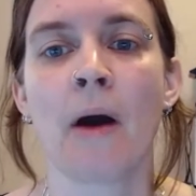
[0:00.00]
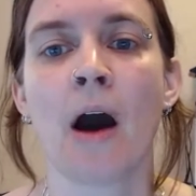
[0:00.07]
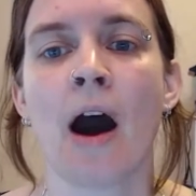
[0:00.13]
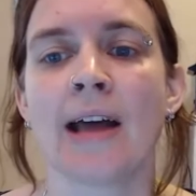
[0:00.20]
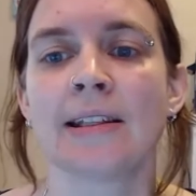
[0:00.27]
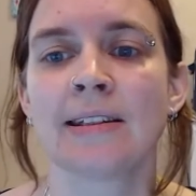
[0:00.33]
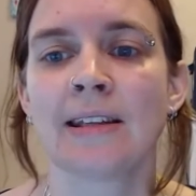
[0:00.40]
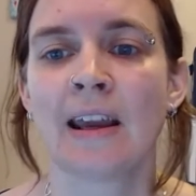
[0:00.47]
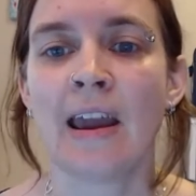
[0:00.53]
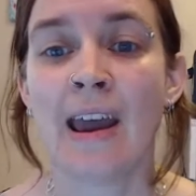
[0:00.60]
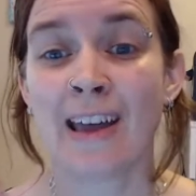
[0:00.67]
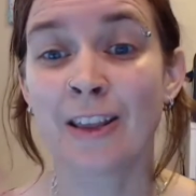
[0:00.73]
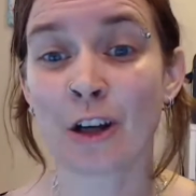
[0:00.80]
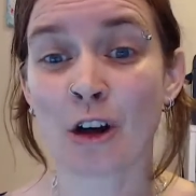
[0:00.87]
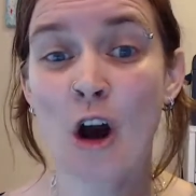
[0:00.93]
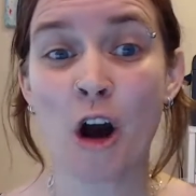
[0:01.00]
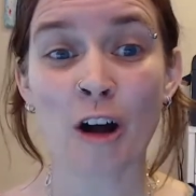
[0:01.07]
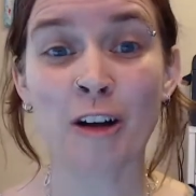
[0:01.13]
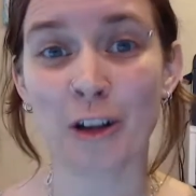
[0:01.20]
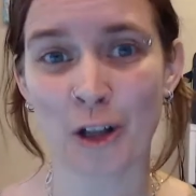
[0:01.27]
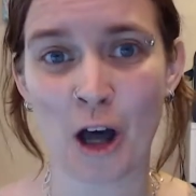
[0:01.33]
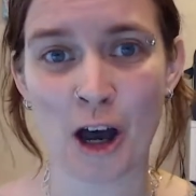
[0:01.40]
pots. And they're
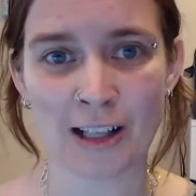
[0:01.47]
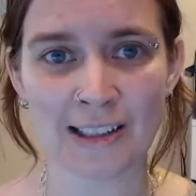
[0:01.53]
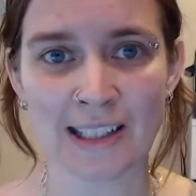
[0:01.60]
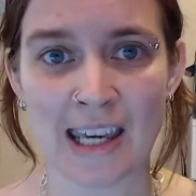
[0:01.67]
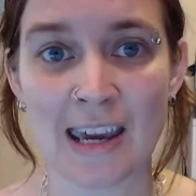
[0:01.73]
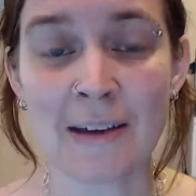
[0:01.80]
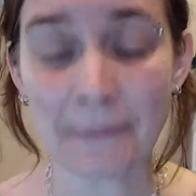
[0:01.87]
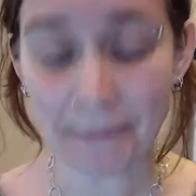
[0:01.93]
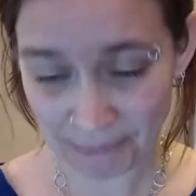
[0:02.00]
all glossy